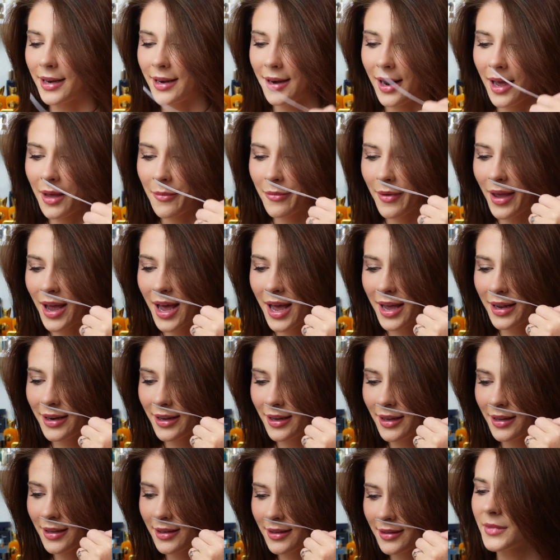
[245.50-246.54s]
Not bad.
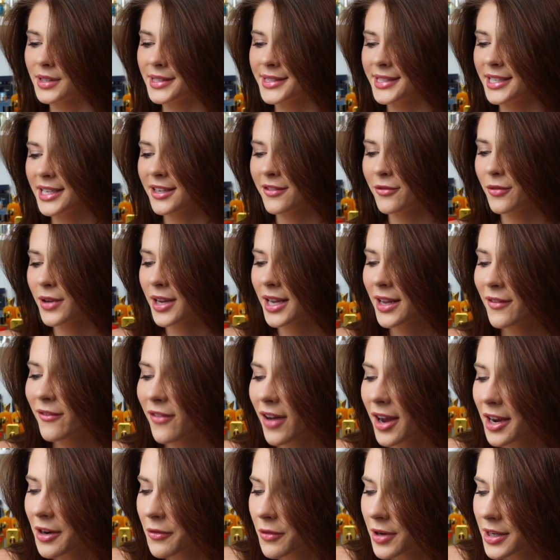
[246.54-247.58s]
Let's see if we can
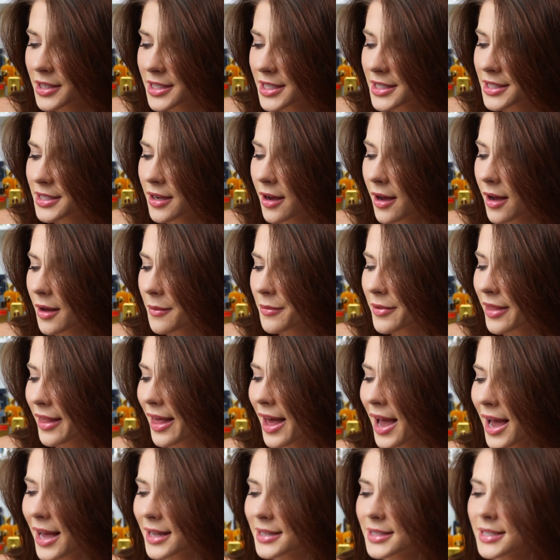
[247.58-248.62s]
find one to top
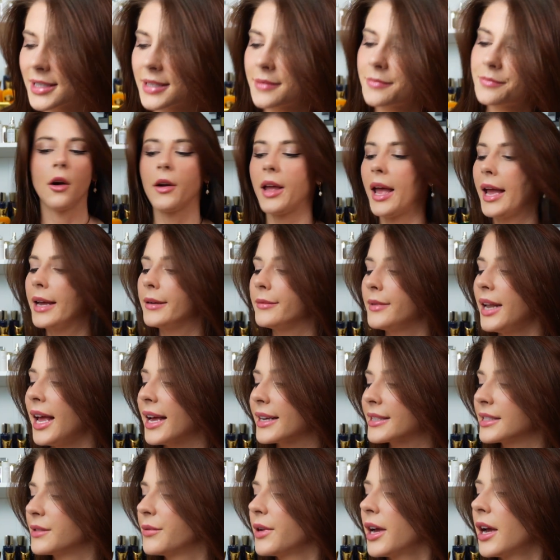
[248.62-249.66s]
that. Okay,
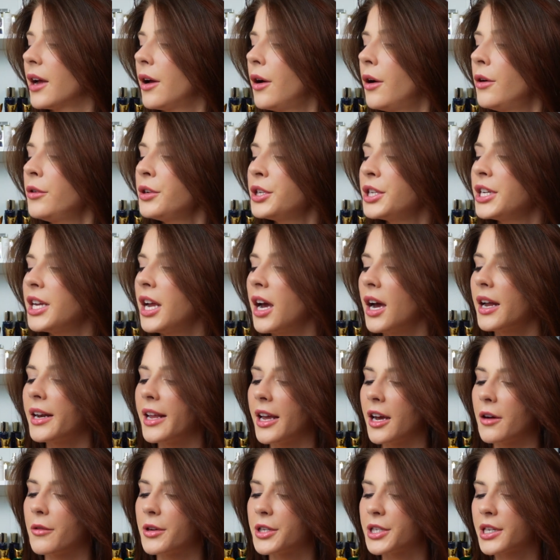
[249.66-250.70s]
next we got
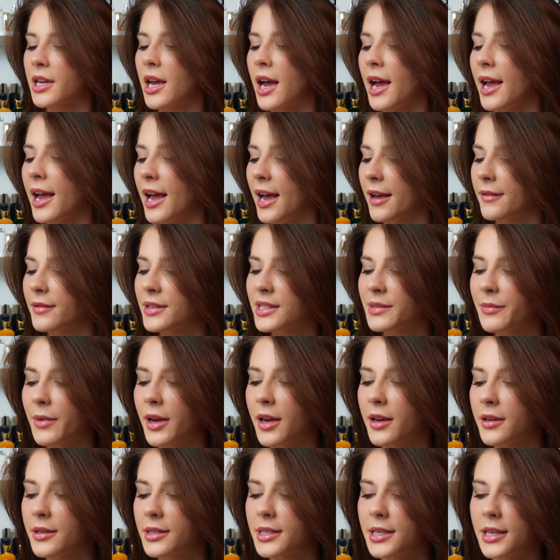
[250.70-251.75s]
Oceania, which I have
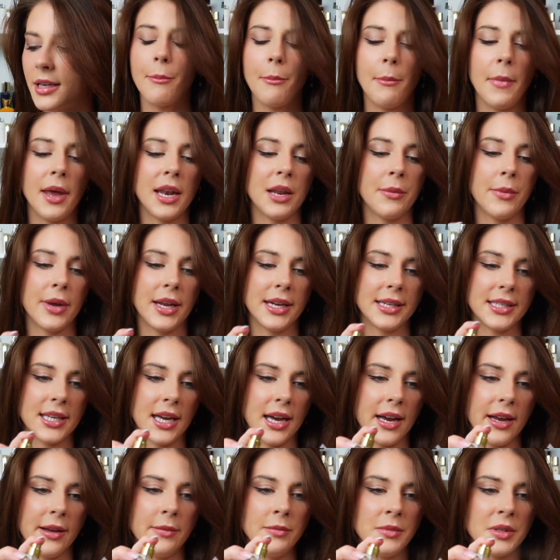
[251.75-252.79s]
smelled many, many
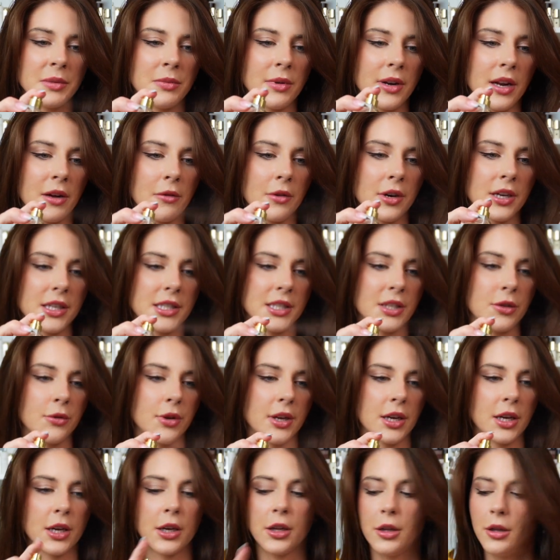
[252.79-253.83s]
times, but I wanted to
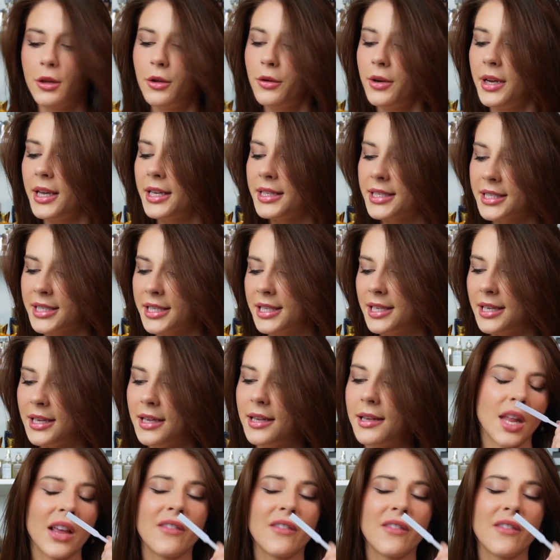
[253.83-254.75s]
include it.